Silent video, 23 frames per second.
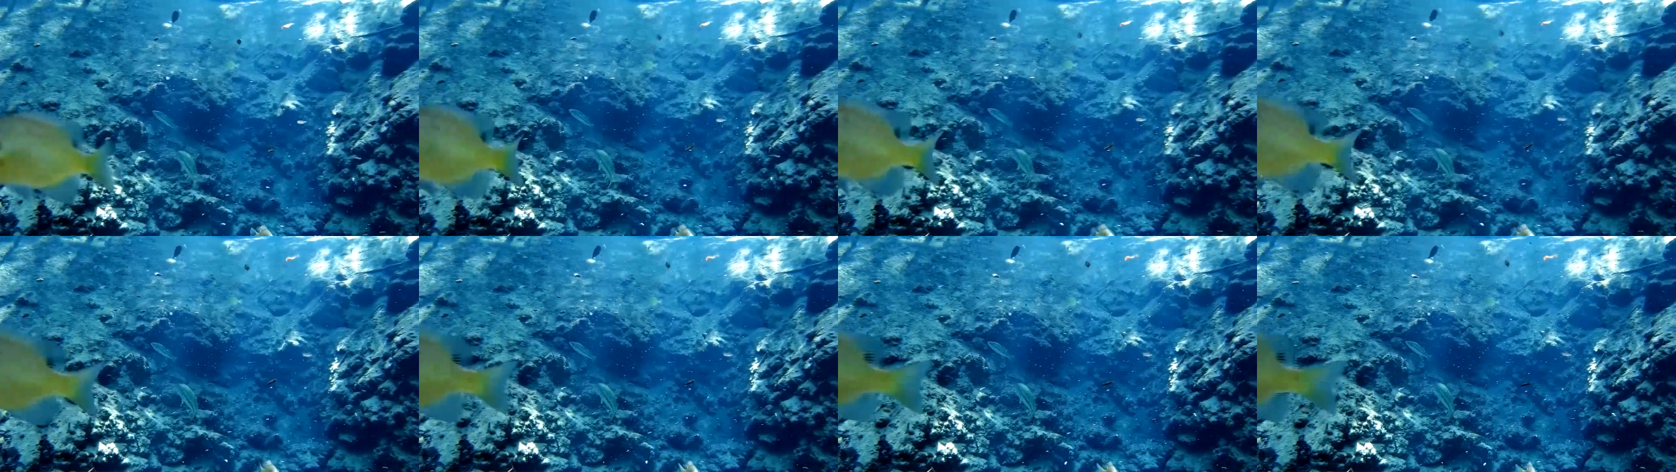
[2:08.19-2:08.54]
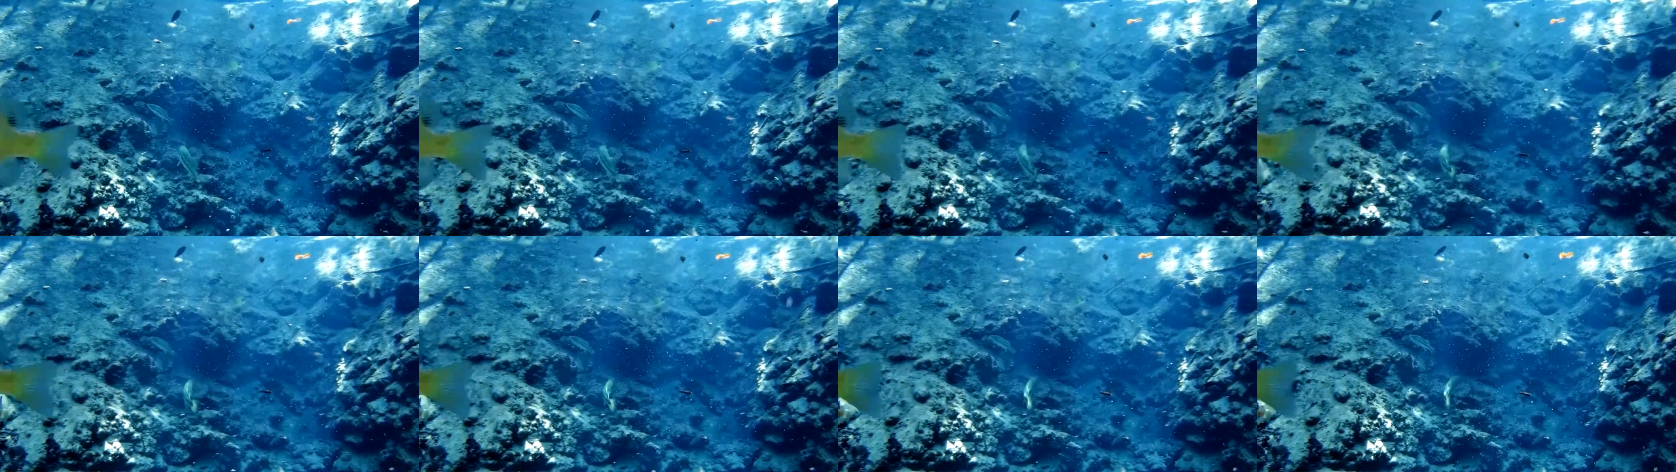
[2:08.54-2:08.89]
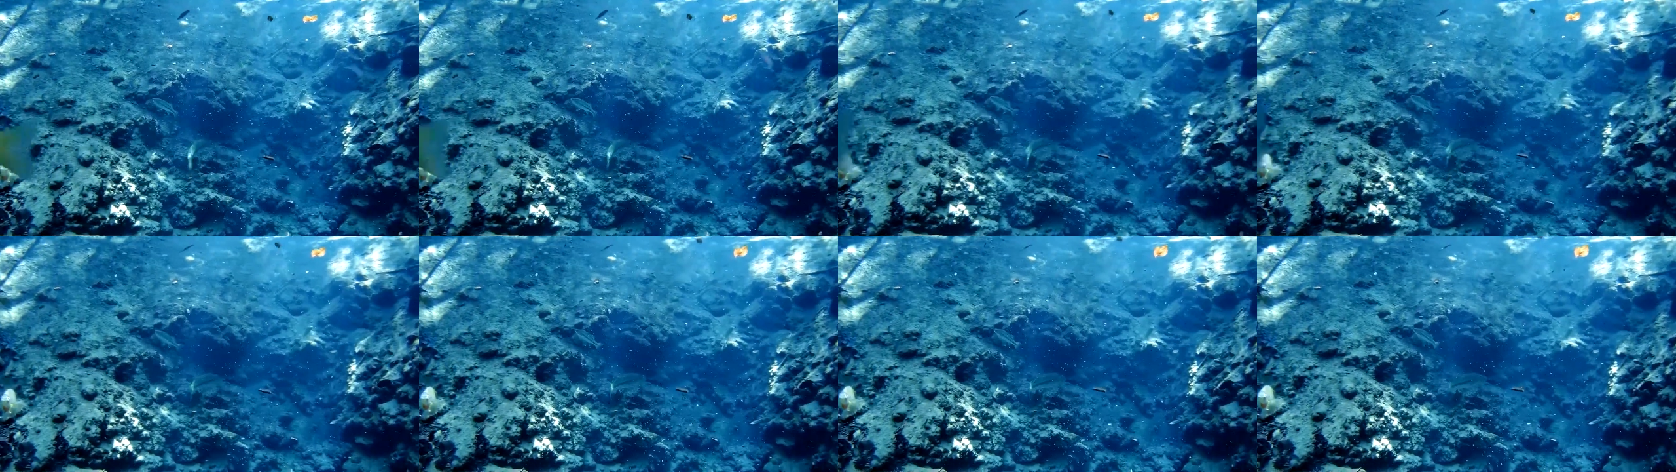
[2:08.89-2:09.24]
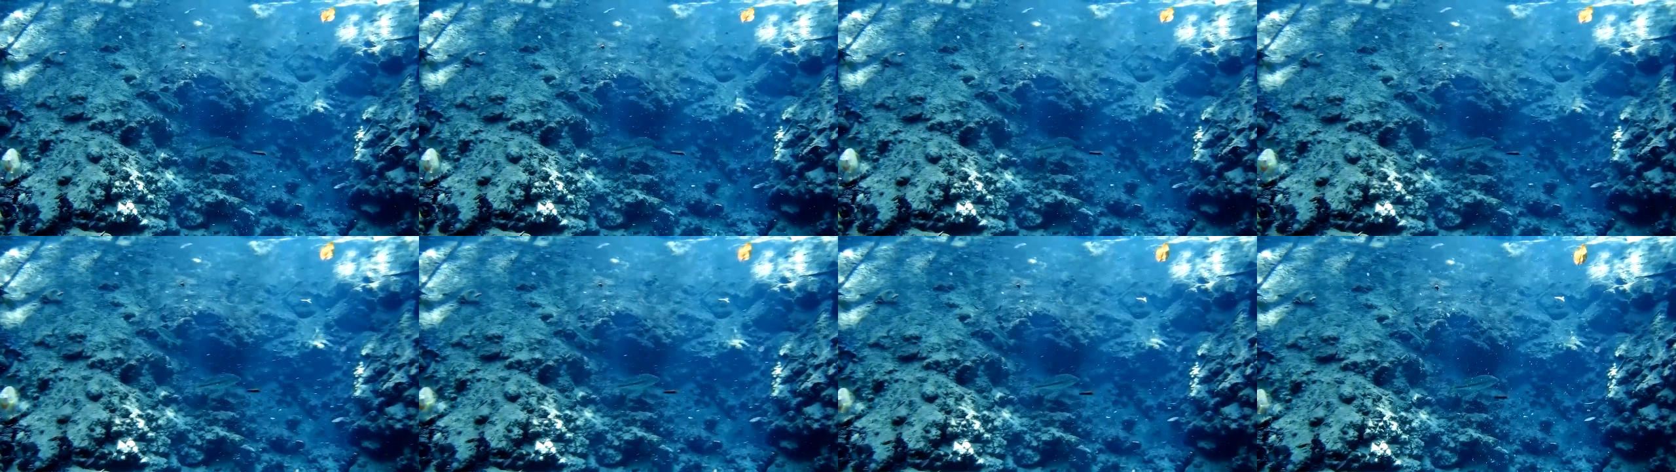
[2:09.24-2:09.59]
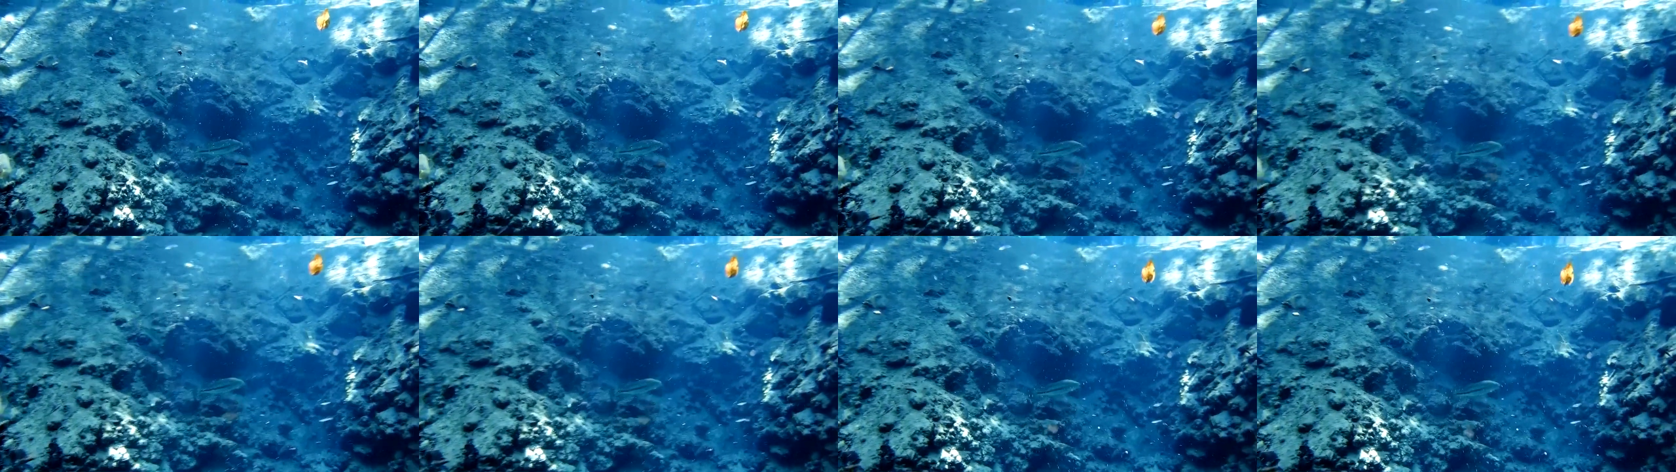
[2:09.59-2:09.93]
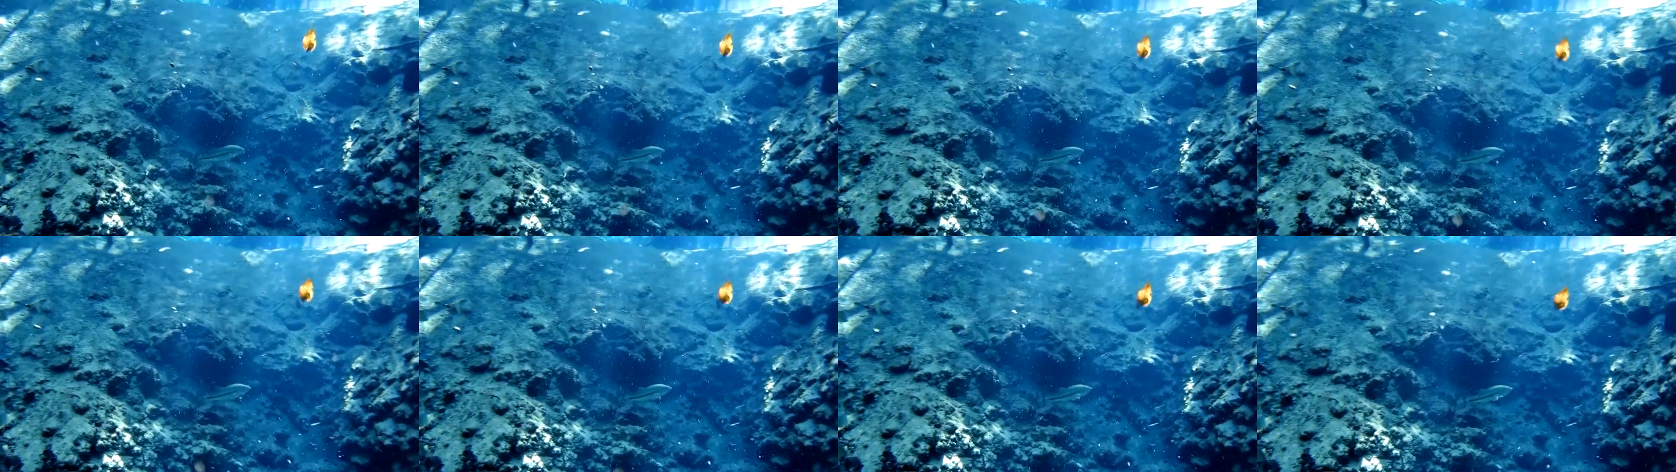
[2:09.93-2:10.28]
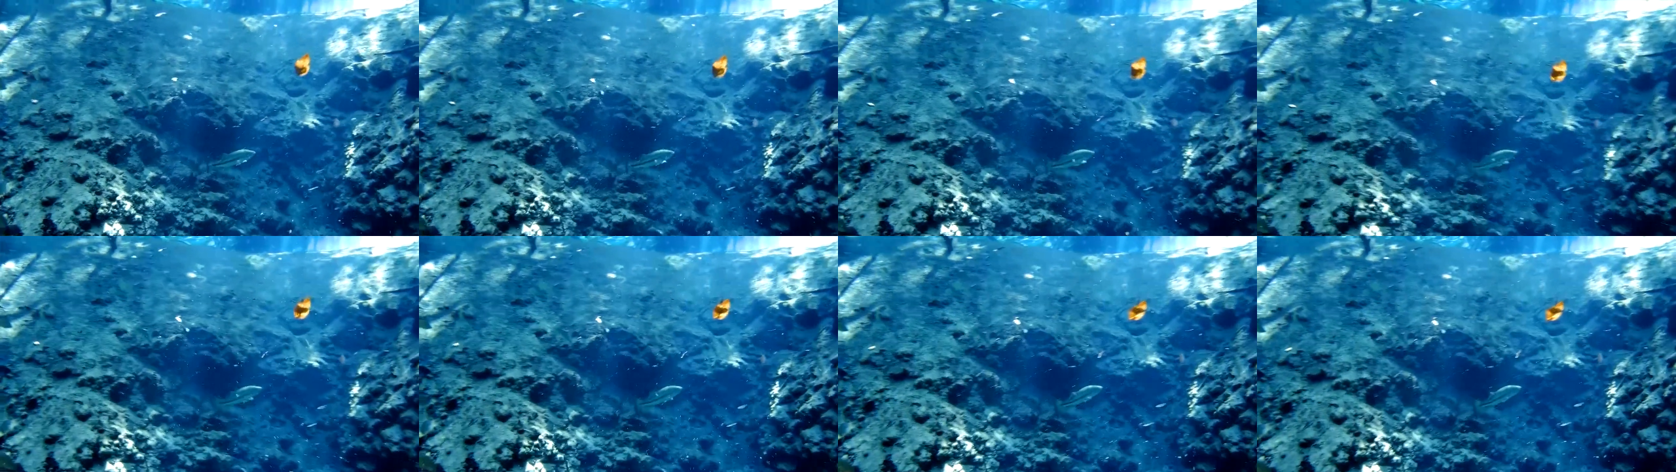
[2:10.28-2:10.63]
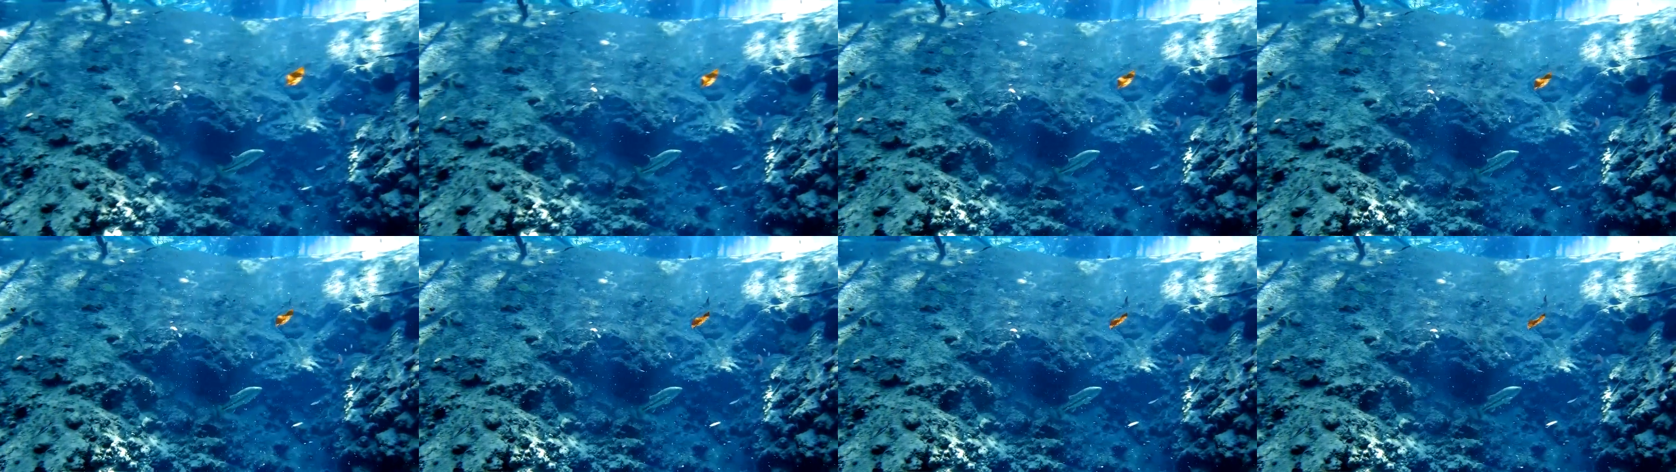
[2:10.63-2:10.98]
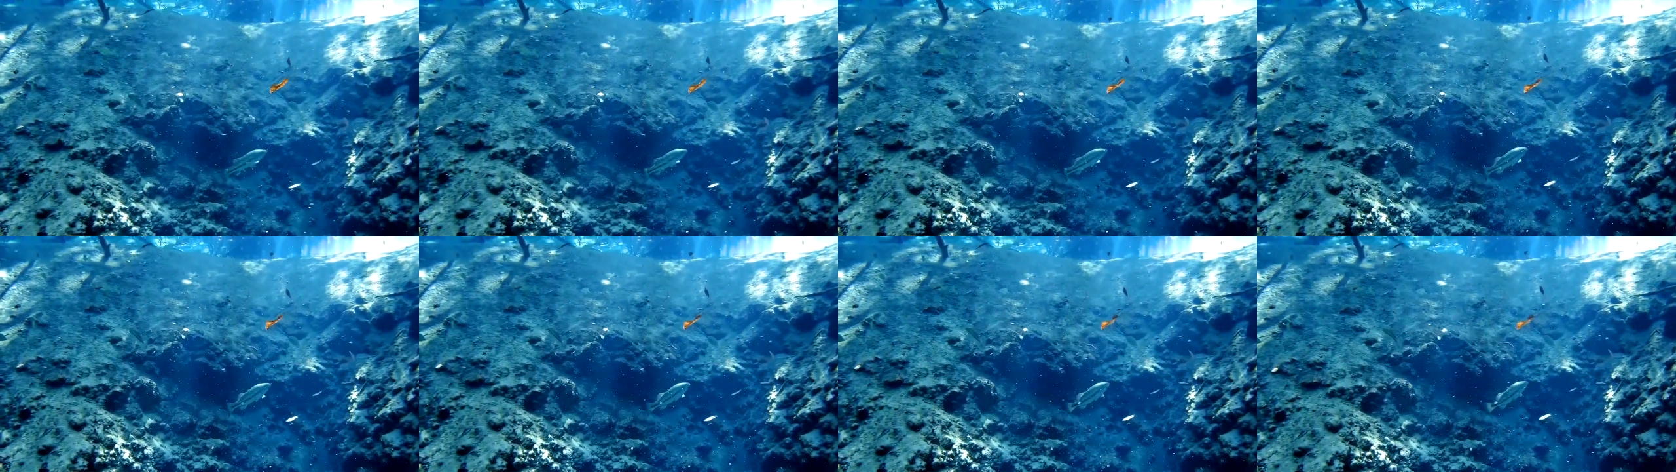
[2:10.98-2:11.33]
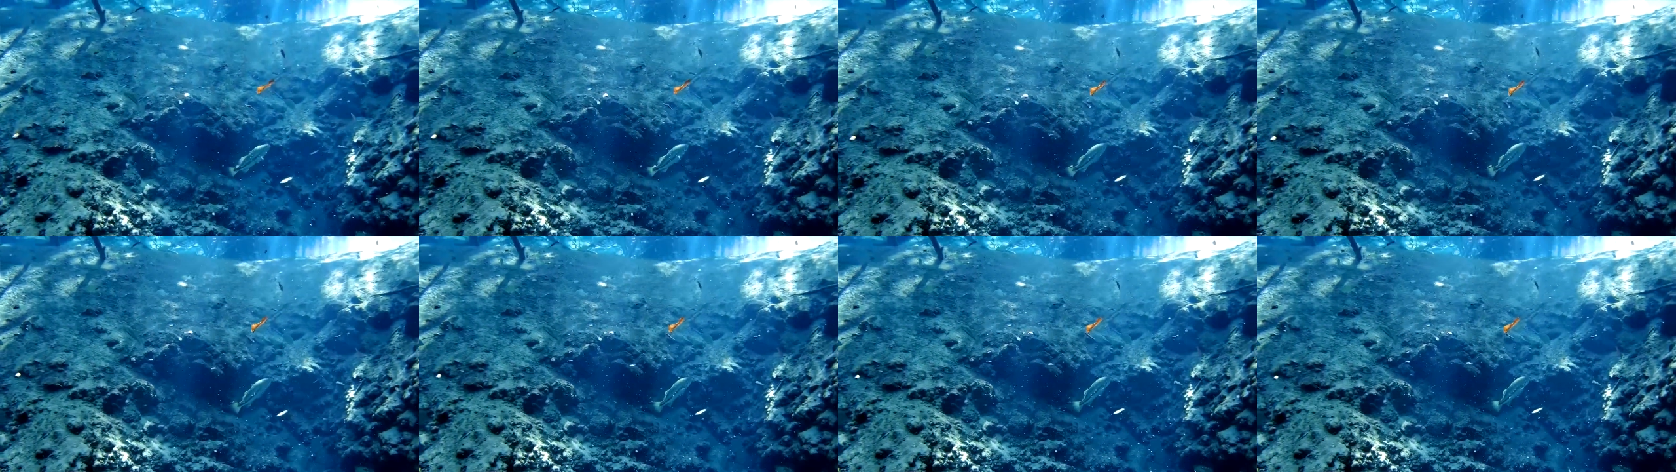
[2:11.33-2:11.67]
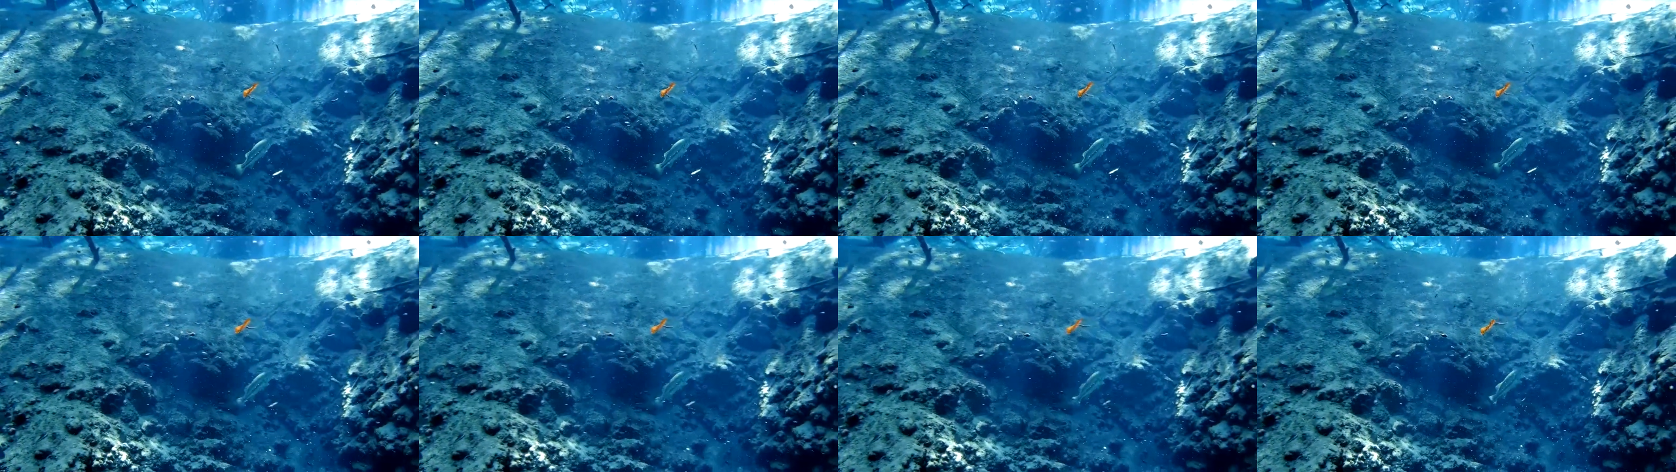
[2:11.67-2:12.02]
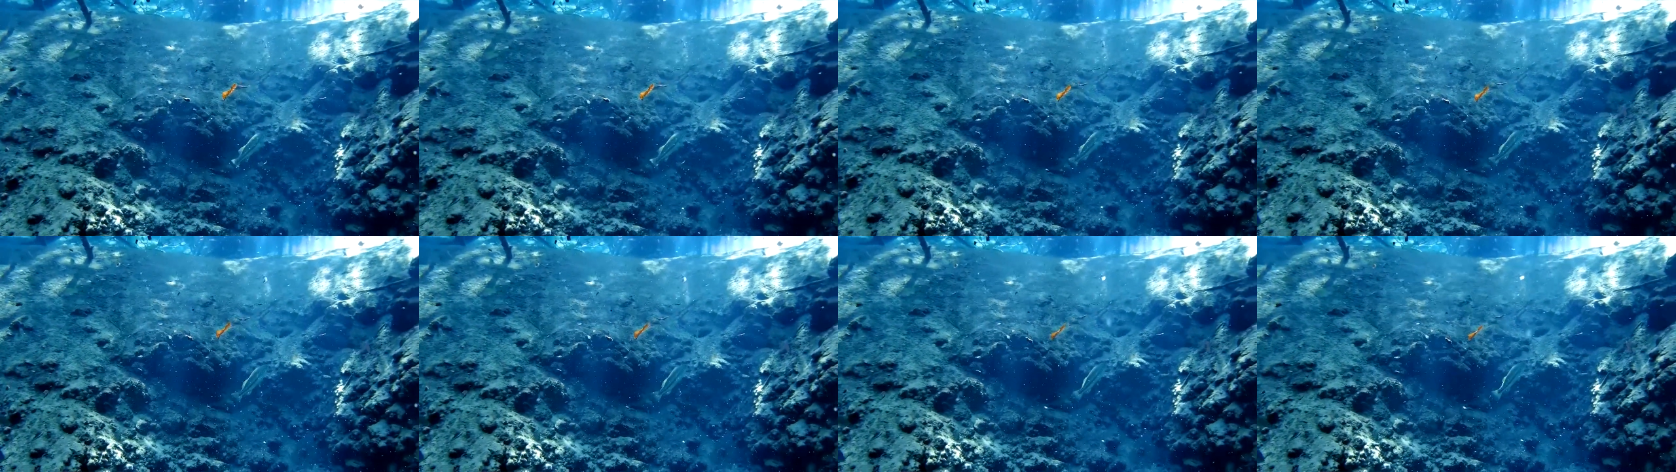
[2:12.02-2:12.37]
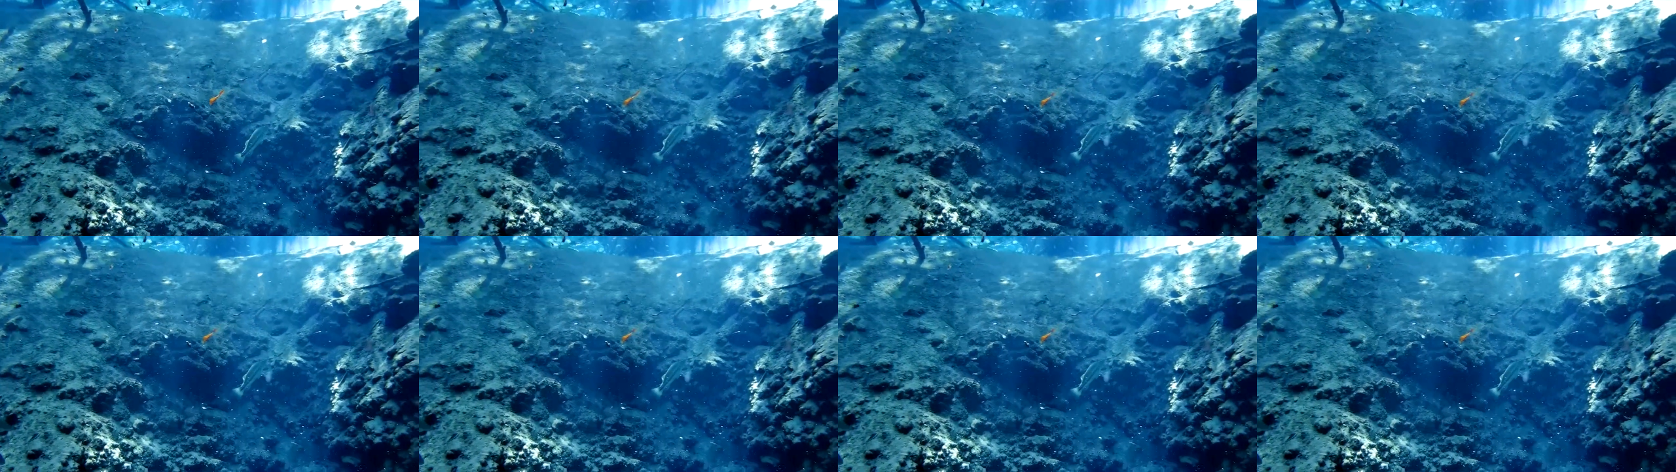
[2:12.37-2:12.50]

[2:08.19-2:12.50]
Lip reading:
No face is visible, so there are no lips to read.